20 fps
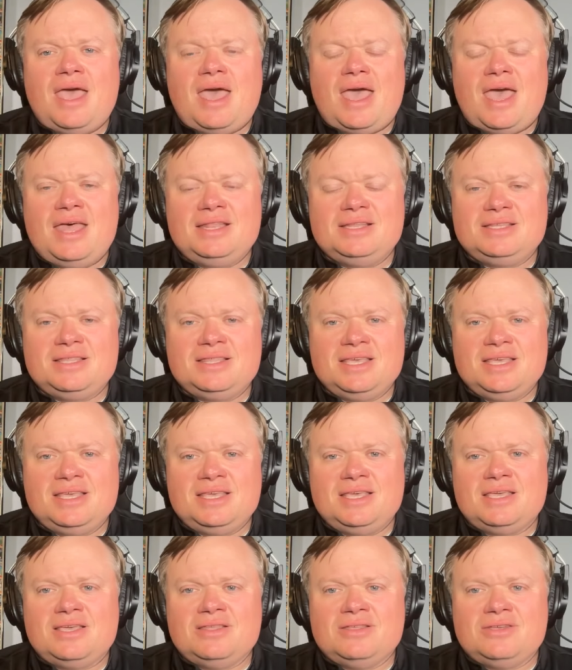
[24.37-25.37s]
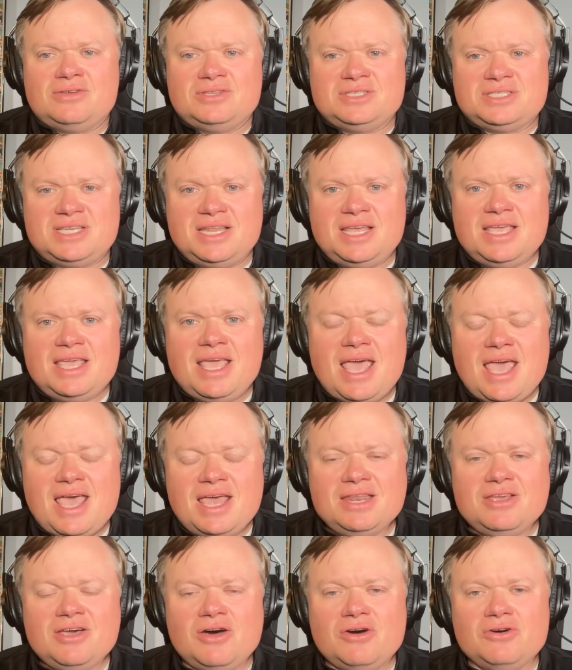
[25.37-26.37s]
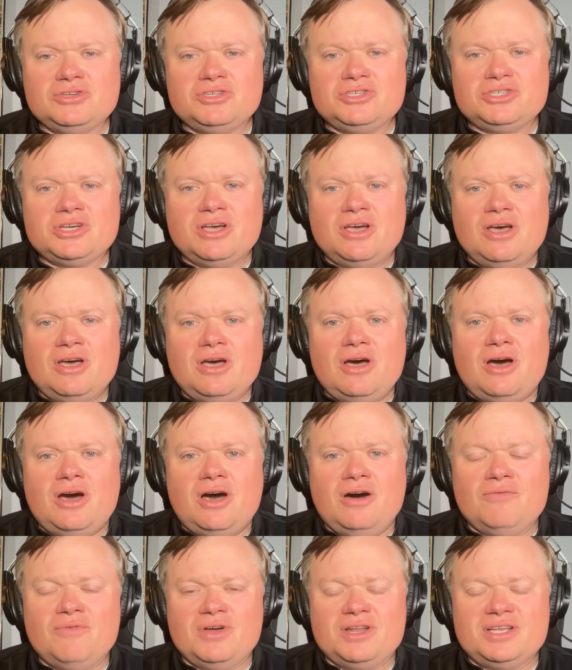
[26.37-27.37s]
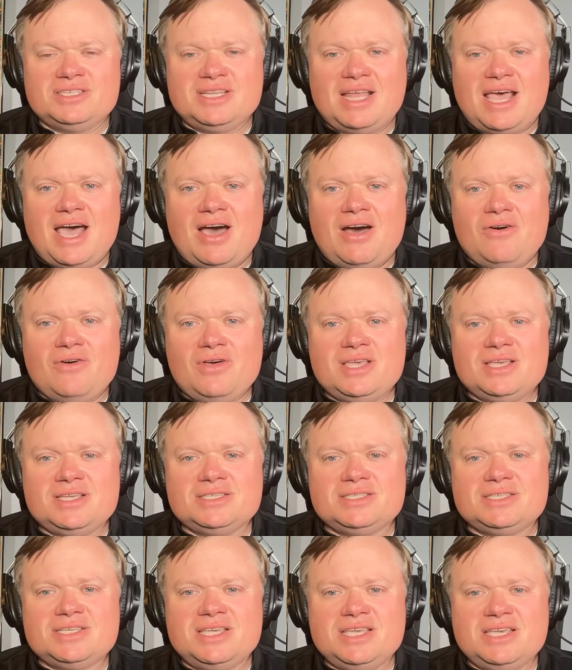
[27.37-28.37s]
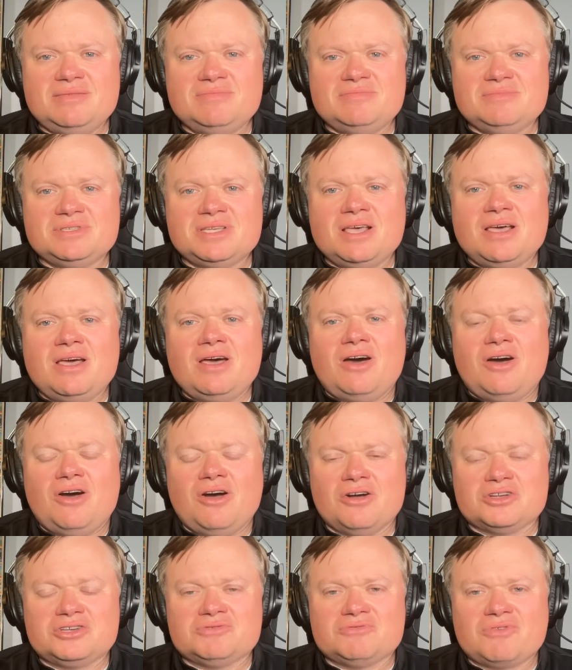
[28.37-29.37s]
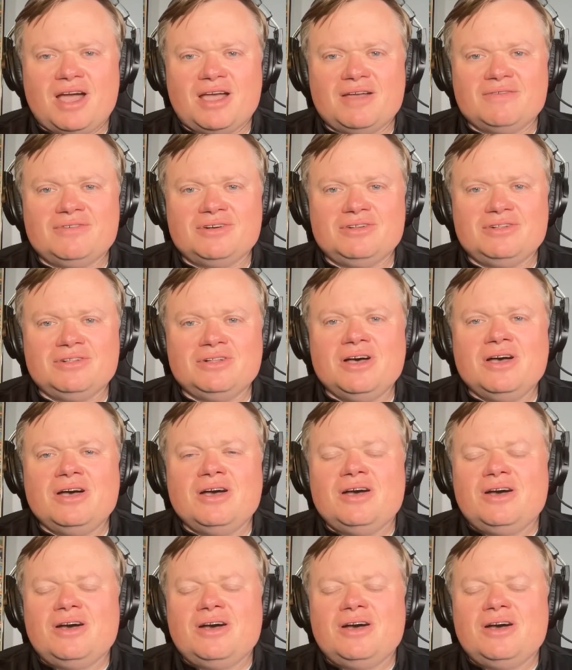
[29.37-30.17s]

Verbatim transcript: and the sitting head coach of what is now his team's arch rival,